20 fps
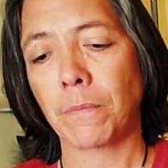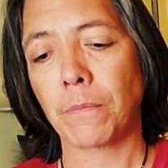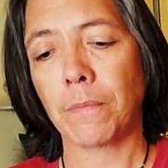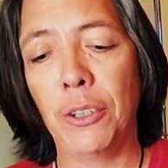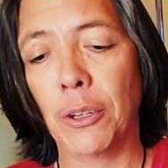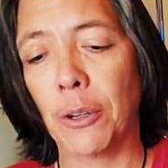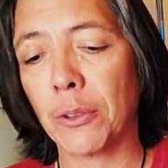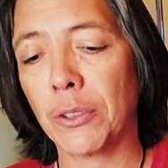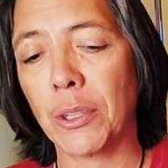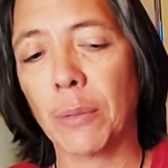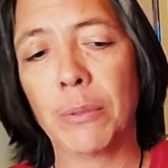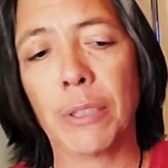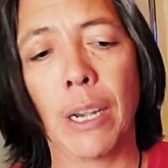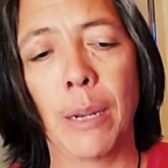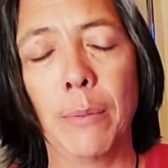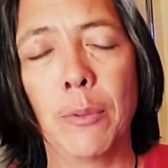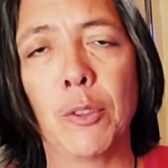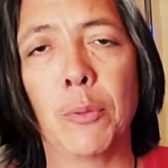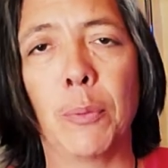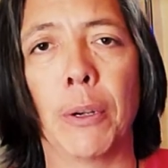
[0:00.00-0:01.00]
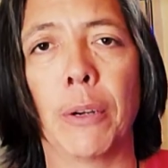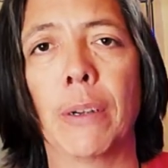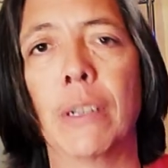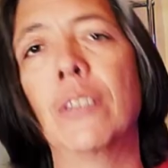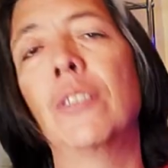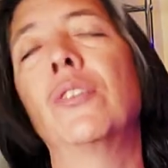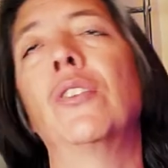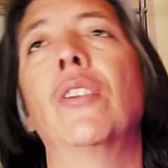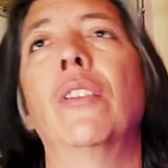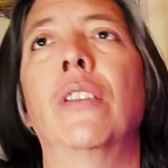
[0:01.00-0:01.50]
You know, sometimes
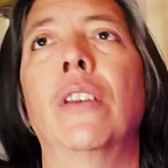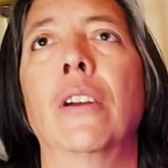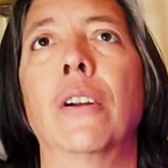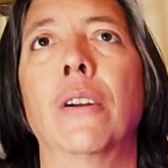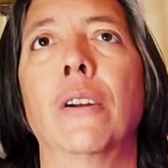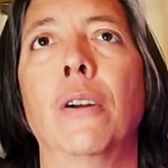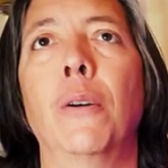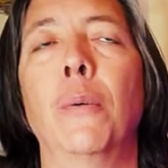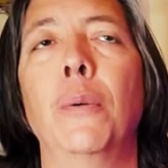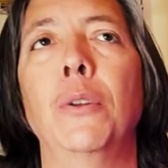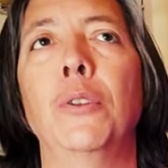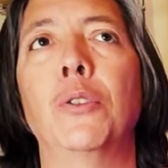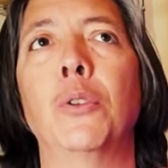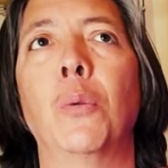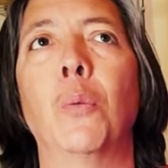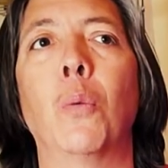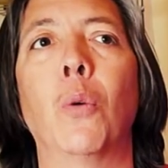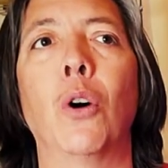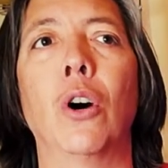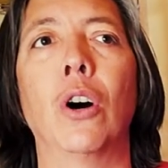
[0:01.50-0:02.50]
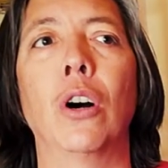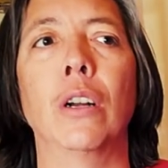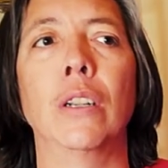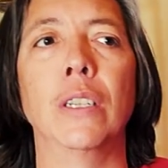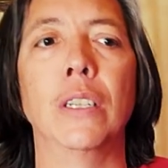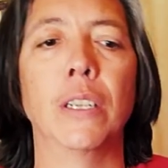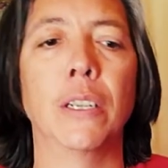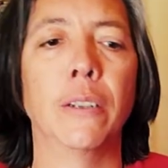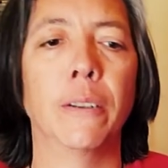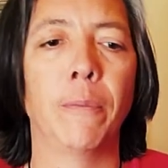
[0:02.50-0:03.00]
spirits, they're going to
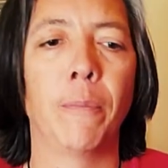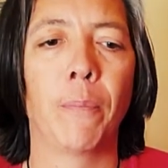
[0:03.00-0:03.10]
want,